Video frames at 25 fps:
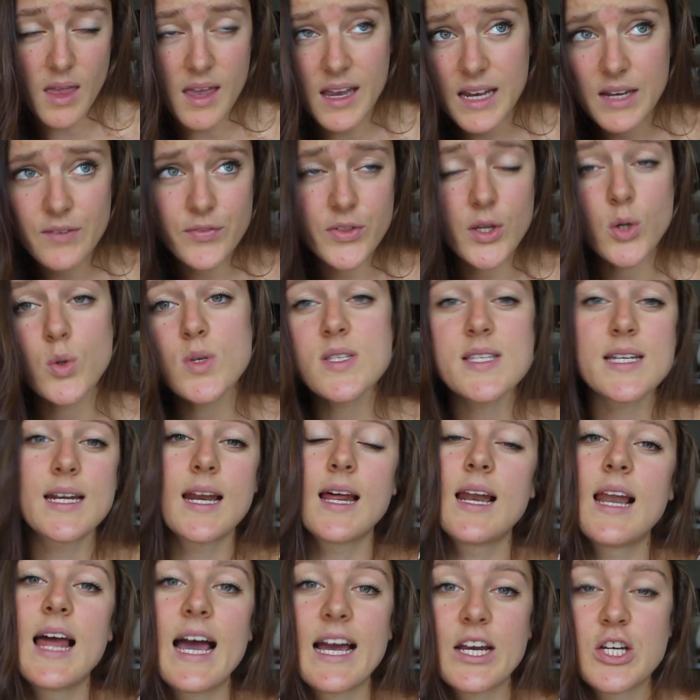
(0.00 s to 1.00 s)
if there was an
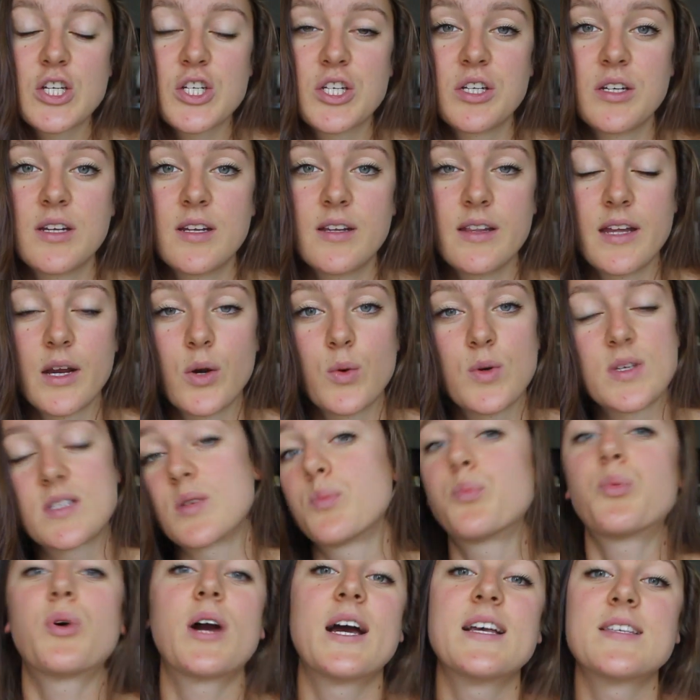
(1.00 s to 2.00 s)
election and there was
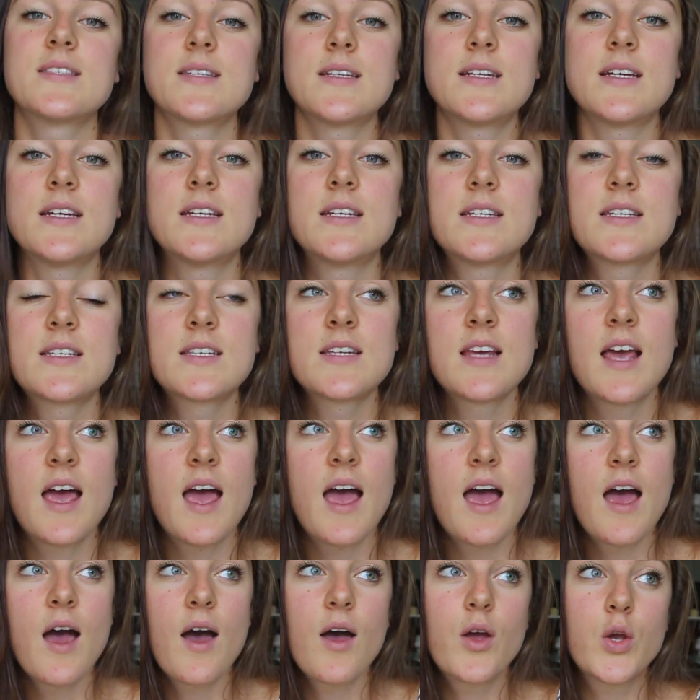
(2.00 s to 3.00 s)
a president
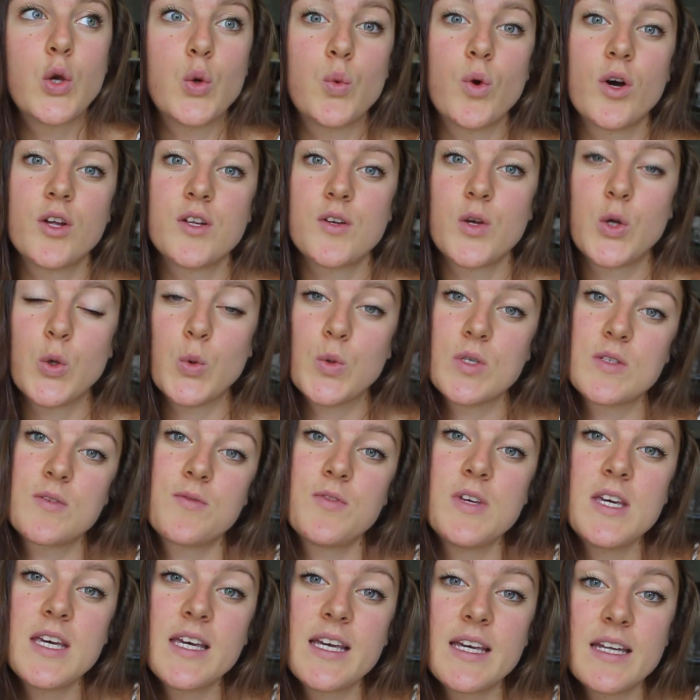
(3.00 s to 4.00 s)
who was
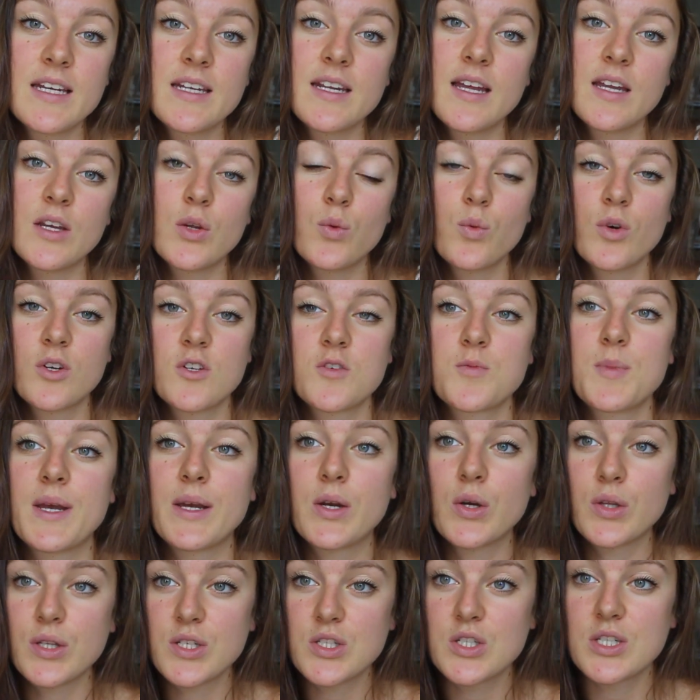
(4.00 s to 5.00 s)
vegan and who wanted to
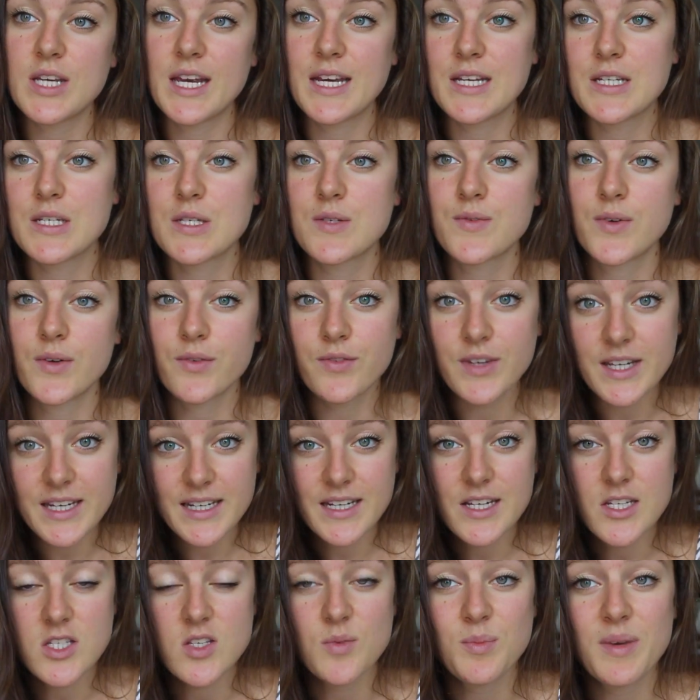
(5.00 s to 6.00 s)
make all these changes for
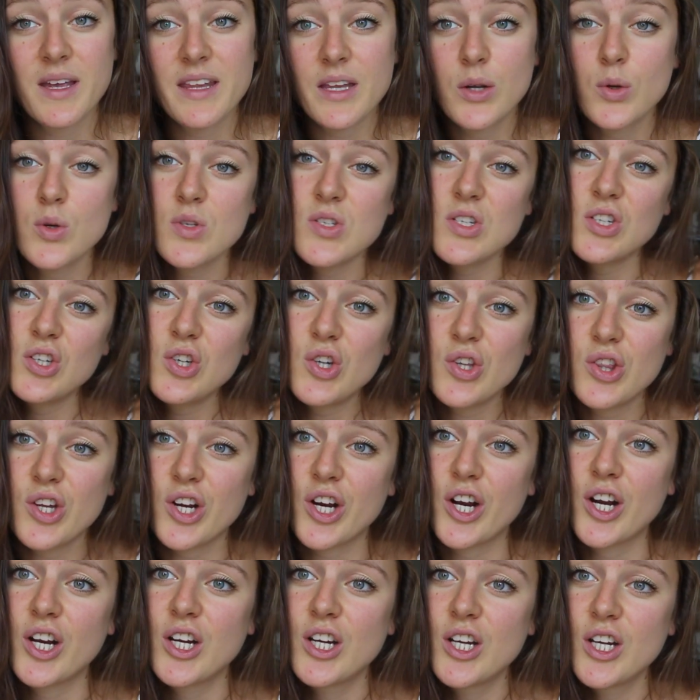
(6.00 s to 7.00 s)
veganism, and there was
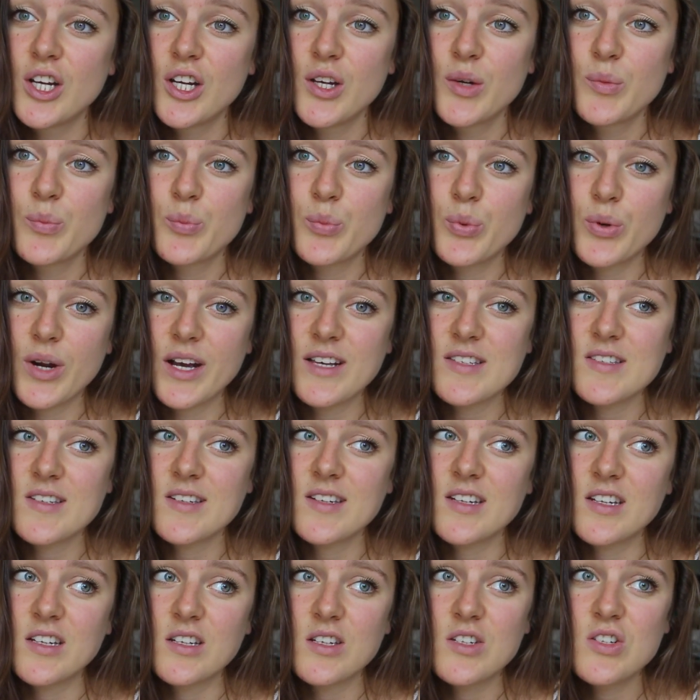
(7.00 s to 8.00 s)
another
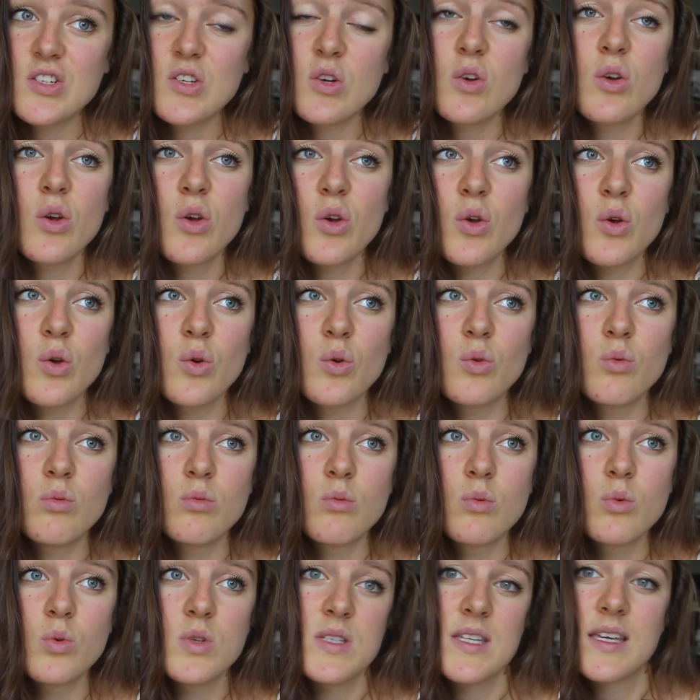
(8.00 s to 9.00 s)
president who
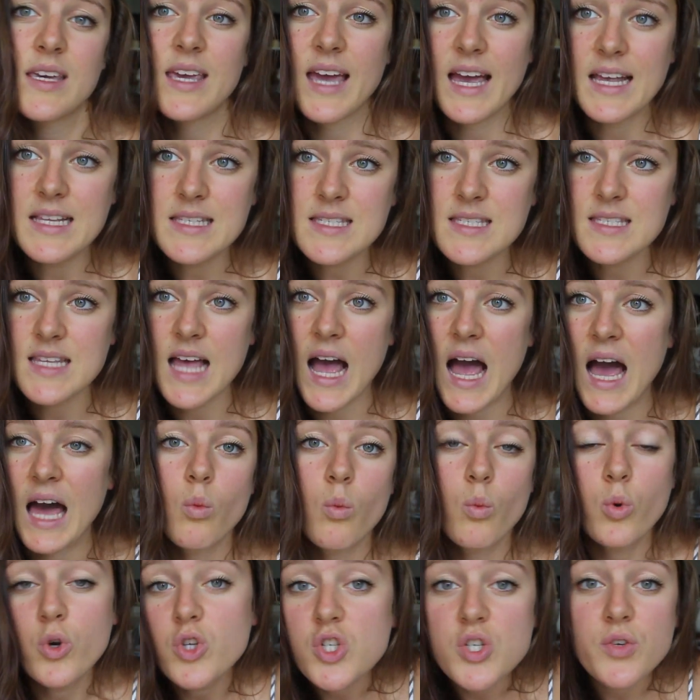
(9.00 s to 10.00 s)
was against that,
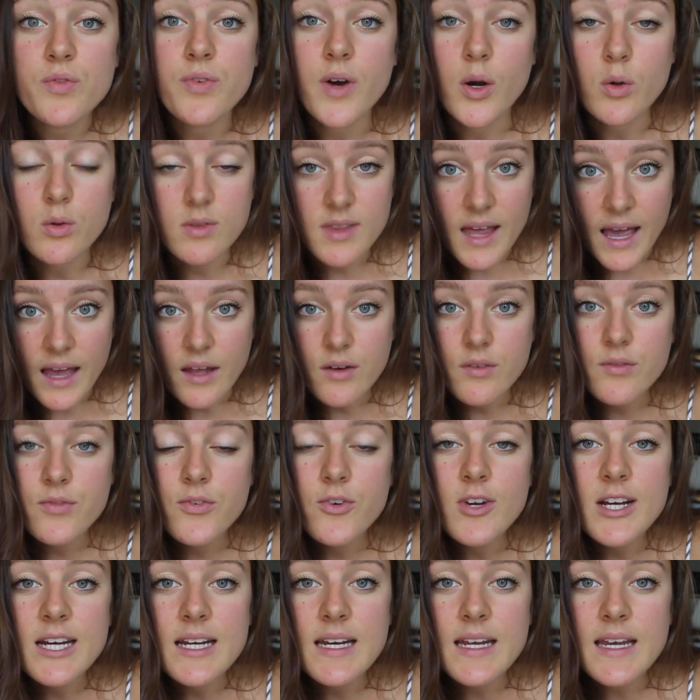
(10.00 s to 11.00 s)
would you vote then,
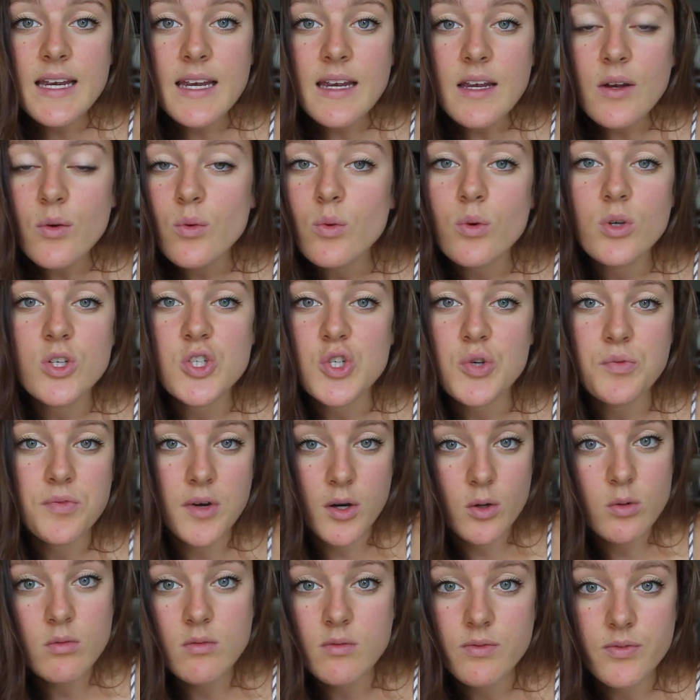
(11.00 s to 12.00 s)
Freelee? Would you
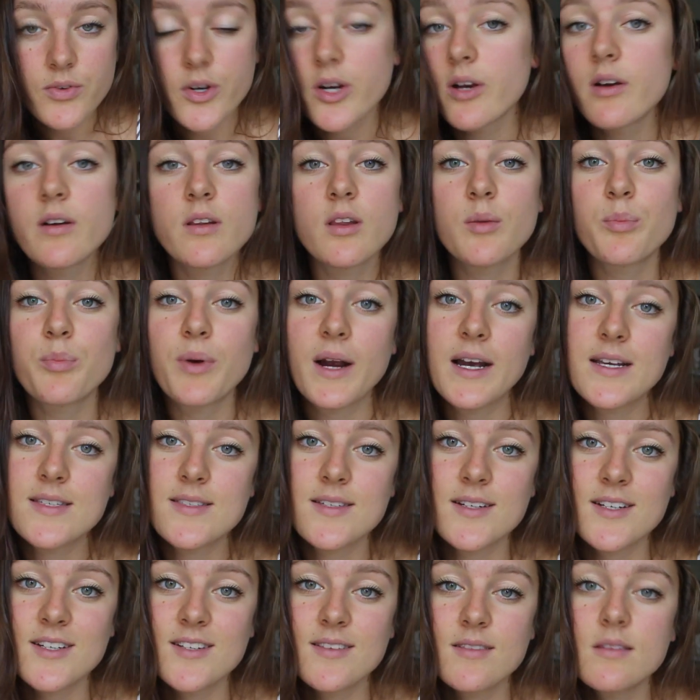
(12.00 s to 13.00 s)
vote for the
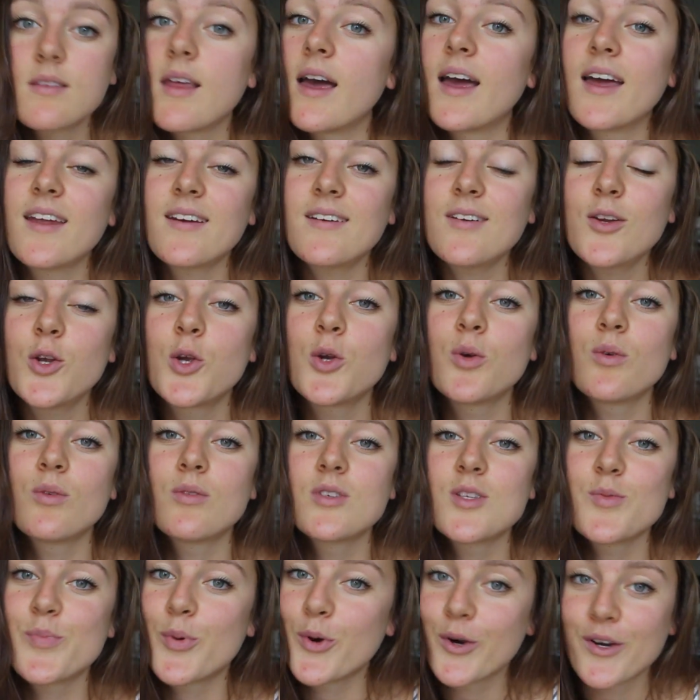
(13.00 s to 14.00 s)
president then
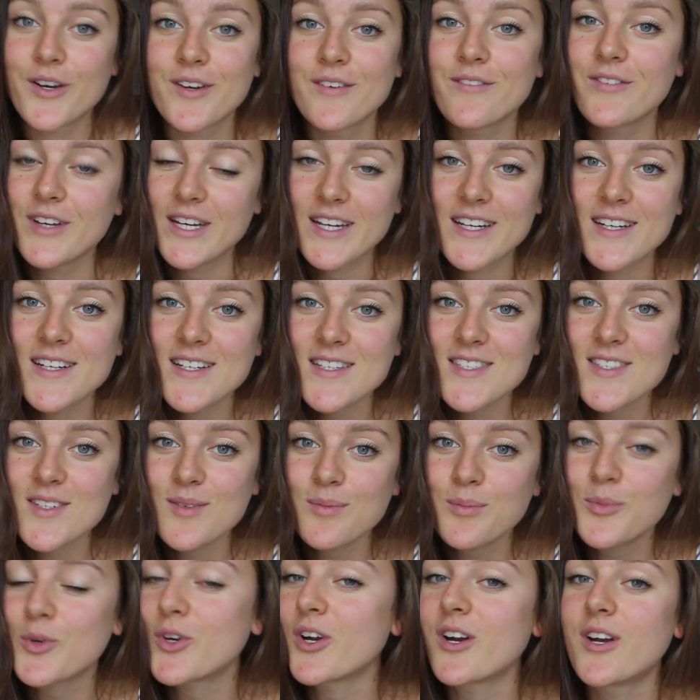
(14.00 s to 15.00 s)
who supported
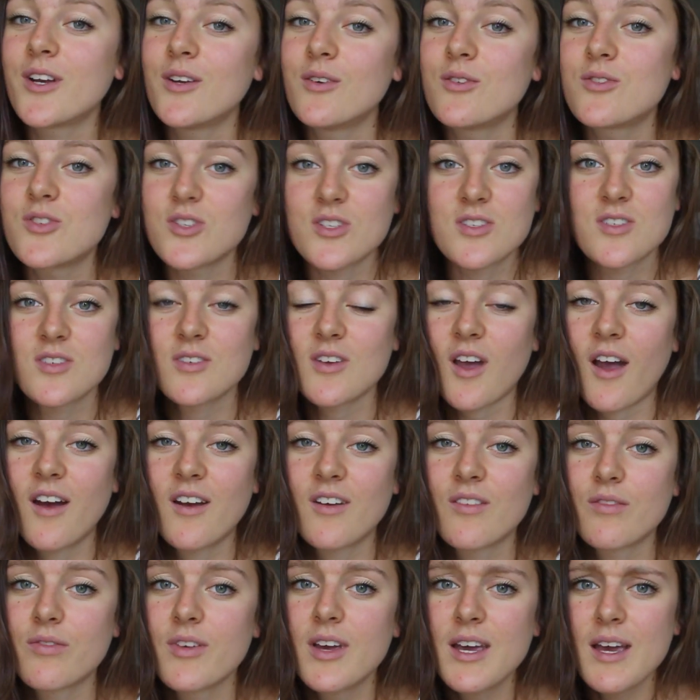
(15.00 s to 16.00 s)
veganism, or are you just
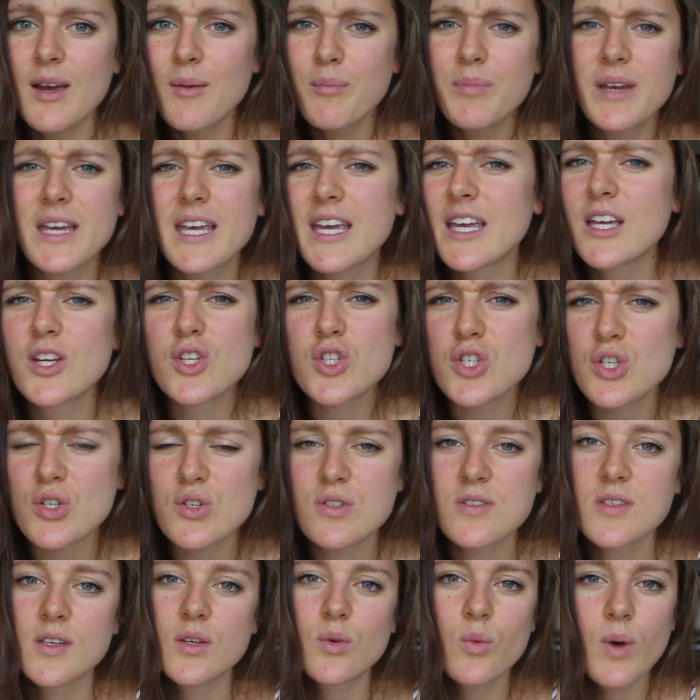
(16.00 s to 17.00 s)
kind of picking and
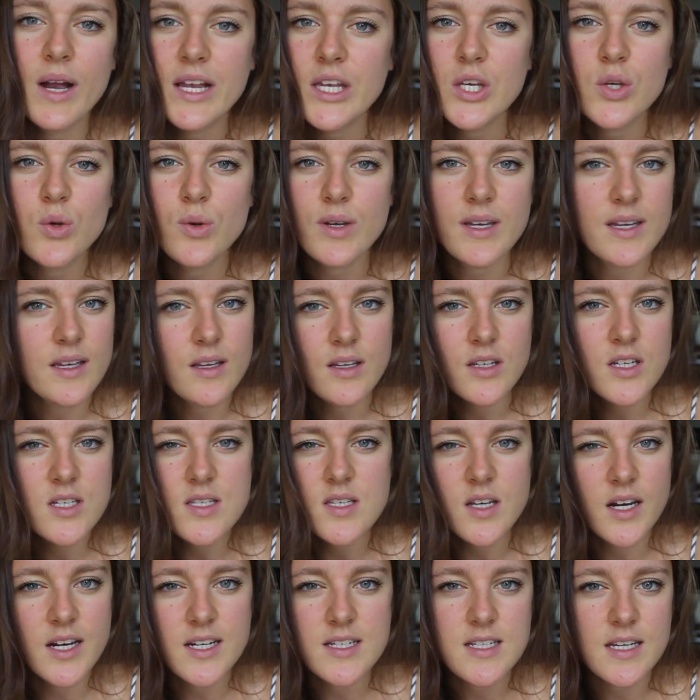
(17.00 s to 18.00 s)
choosing when you
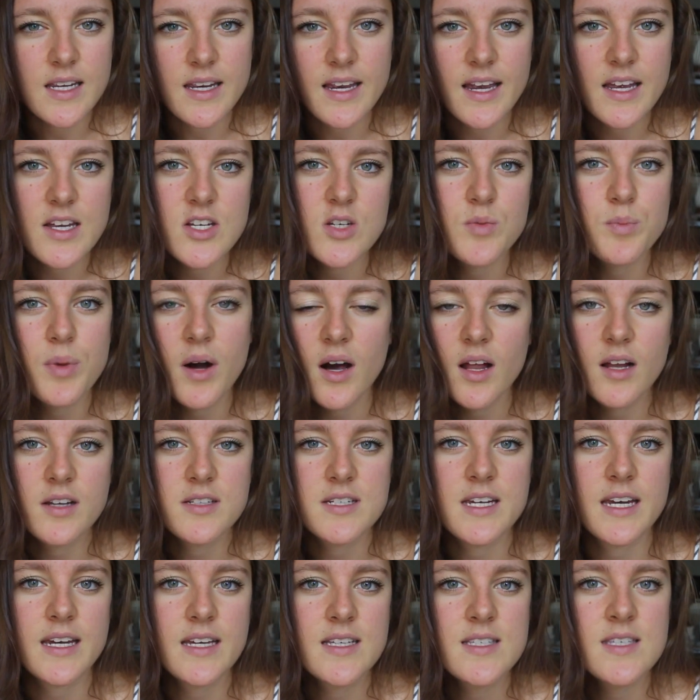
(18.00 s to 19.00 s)
decide to engage in
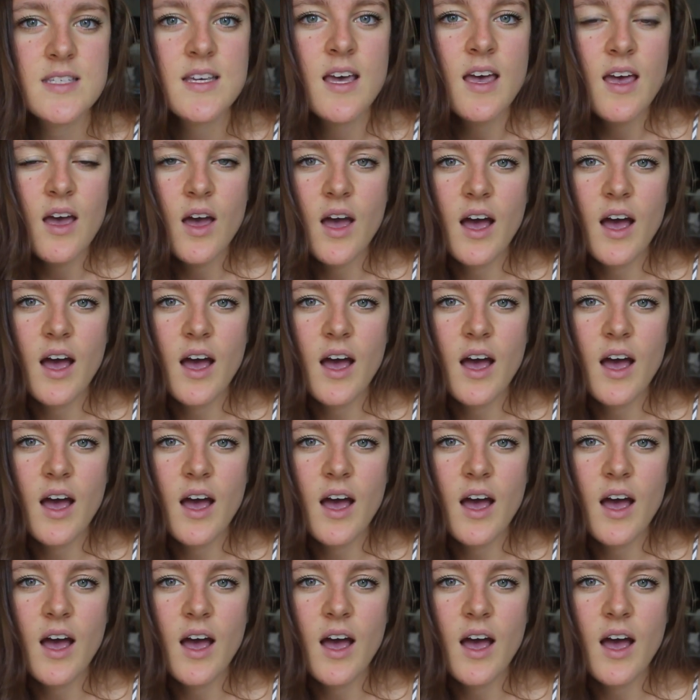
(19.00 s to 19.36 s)
politics?